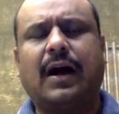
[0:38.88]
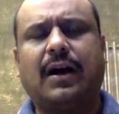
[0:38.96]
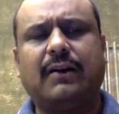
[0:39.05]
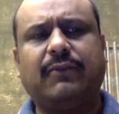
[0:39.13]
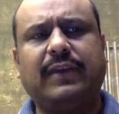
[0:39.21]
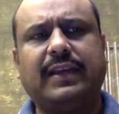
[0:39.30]

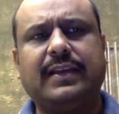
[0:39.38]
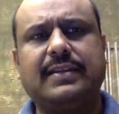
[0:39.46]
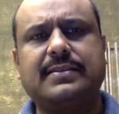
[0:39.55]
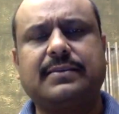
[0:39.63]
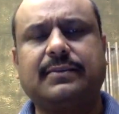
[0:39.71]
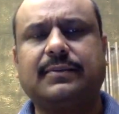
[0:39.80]
Heart failure
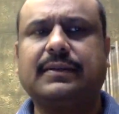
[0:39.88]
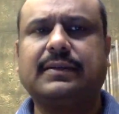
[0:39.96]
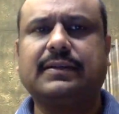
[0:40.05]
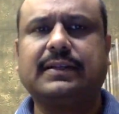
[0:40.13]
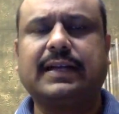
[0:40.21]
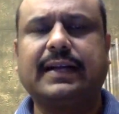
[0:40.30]
is a
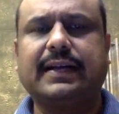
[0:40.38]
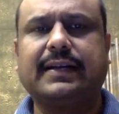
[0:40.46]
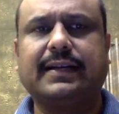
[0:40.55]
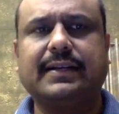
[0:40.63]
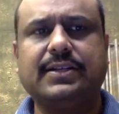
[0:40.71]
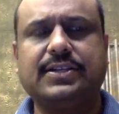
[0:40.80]
cardiac
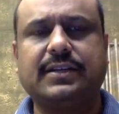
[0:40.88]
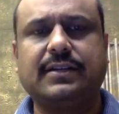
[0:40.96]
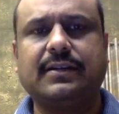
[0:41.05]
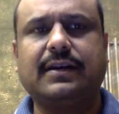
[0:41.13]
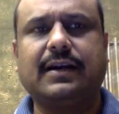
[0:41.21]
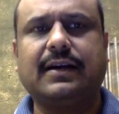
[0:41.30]

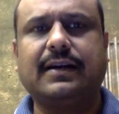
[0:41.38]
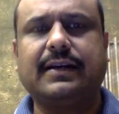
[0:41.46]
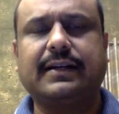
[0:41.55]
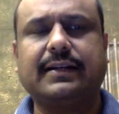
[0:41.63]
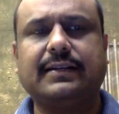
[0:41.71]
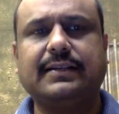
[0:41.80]
condition or a
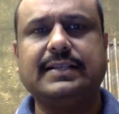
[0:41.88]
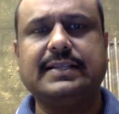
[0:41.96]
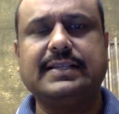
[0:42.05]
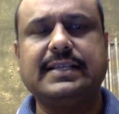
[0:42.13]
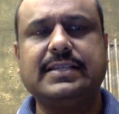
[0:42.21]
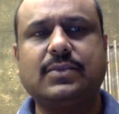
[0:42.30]

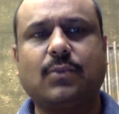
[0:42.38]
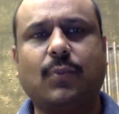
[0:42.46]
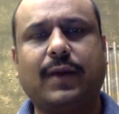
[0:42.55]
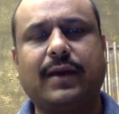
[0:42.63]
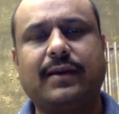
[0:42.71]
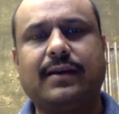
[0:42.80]
disease
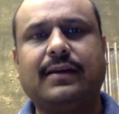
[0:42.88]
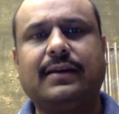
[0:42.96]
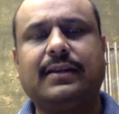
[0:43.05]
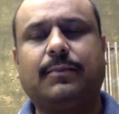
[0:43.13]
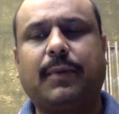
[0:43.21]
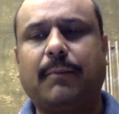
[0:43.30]
where
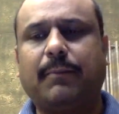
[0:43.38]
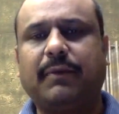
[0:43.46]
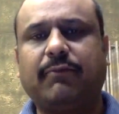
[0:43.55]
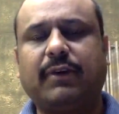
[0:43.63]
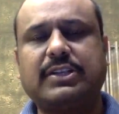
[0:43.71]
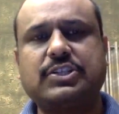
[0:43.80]
the pumping
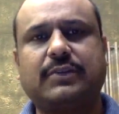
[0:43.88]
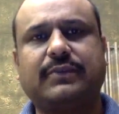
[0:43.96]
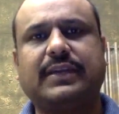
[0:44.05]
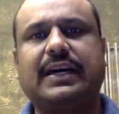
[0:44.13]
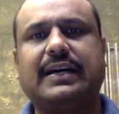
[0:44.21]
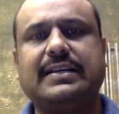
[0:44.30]
function of
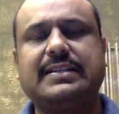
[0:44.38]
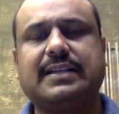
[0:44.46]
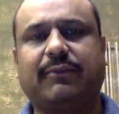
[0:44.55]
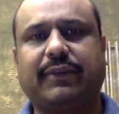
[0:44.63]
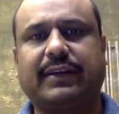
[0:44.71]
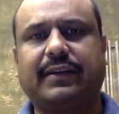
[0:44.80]
the heart is
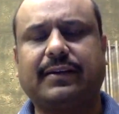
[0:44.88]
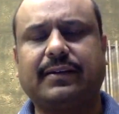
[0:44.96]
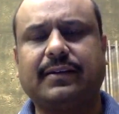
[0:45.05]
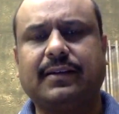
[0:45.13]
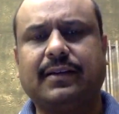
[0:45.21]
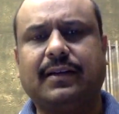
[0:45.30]
affected.
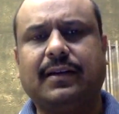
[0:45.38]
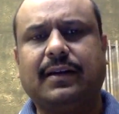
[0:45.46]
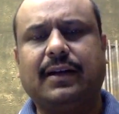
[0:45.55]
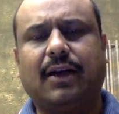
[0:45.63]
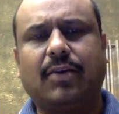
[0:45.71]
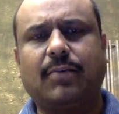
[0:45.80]

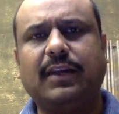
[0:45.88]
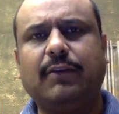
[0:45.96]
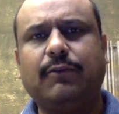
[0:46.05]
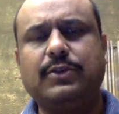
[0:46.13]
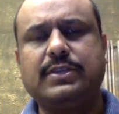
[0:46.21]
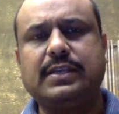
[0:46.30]
Normally,
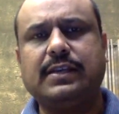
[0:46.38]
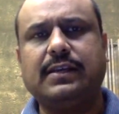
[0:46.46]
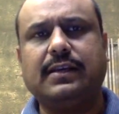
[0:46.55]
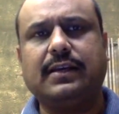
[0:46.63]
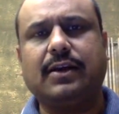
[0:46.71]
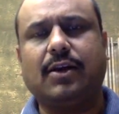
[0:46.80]
if you
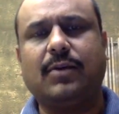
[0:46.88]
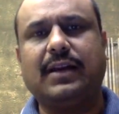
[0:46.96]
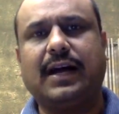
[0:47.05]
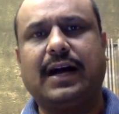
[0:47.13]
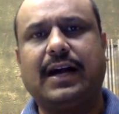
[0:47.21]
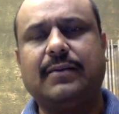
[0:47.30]
see a normal
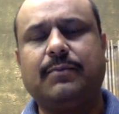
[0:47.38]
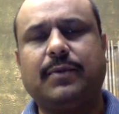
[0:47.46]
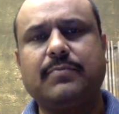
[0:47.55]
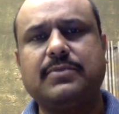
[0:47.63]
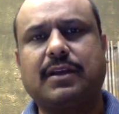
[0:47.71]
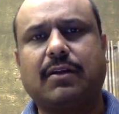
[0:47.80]
heart
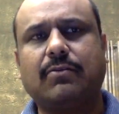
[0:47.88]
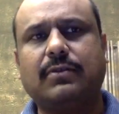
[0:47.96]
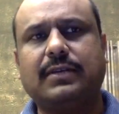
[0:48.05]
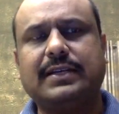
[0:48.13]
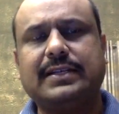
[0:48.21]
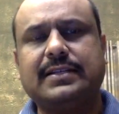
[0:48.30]
pumps
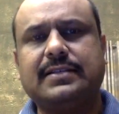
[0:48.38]
around